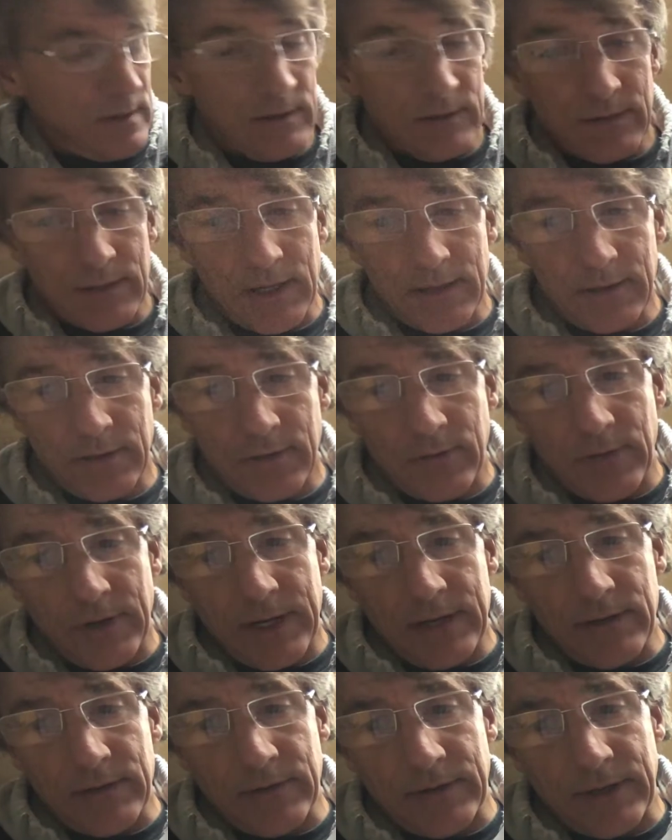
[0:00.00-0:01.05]
not
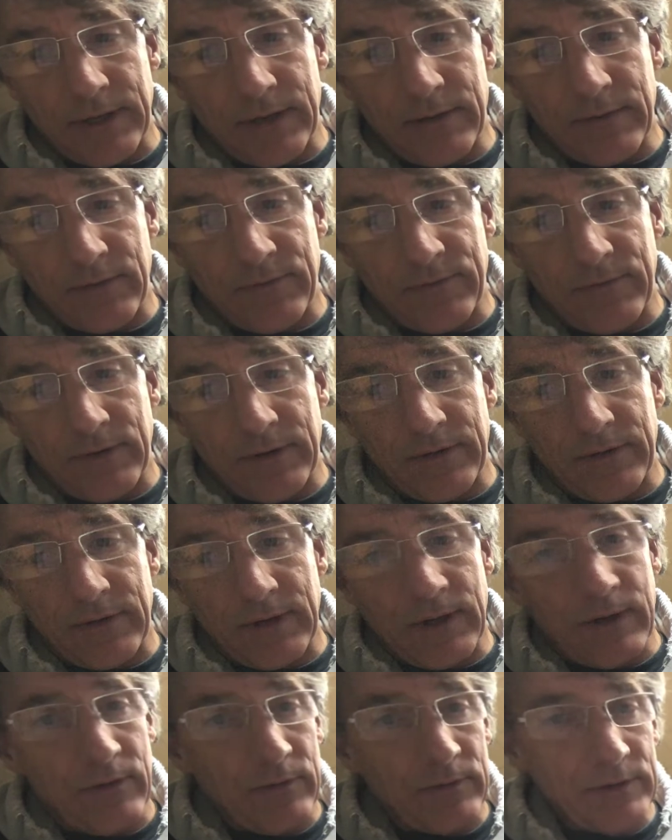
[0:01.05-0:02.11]
greater than or farther
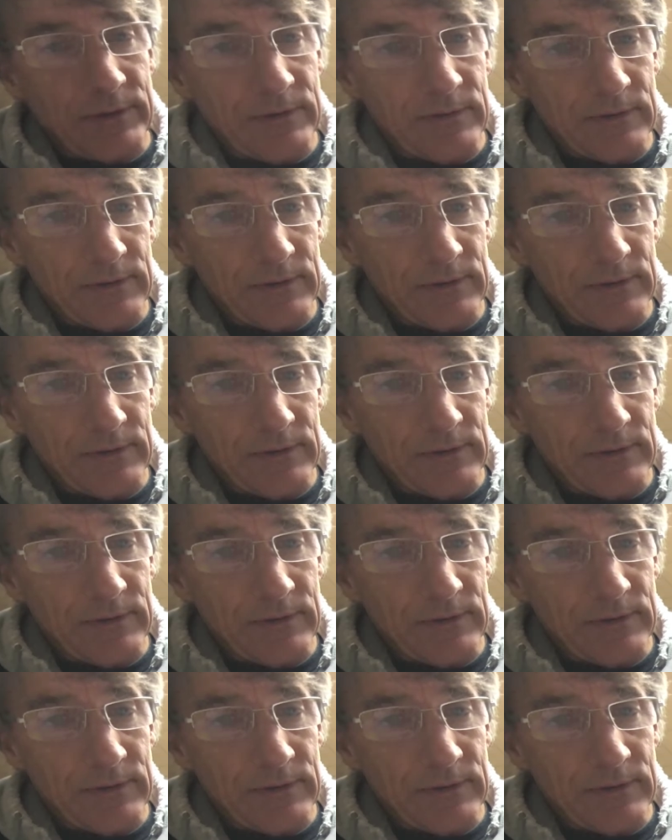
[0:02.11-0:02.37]
out